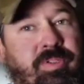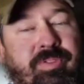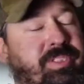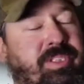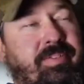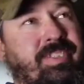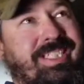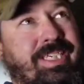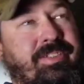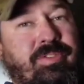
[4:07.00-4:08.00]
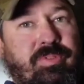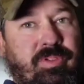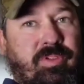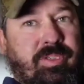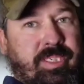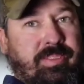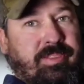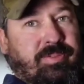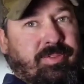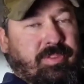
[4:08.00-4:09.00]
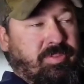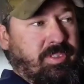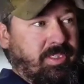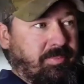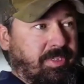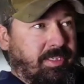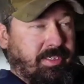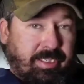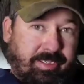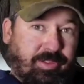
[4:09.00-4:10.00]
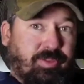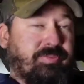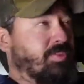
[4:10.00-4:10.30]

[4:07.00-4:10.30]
the 17s are real hard to get to, so you end up needing like a swivel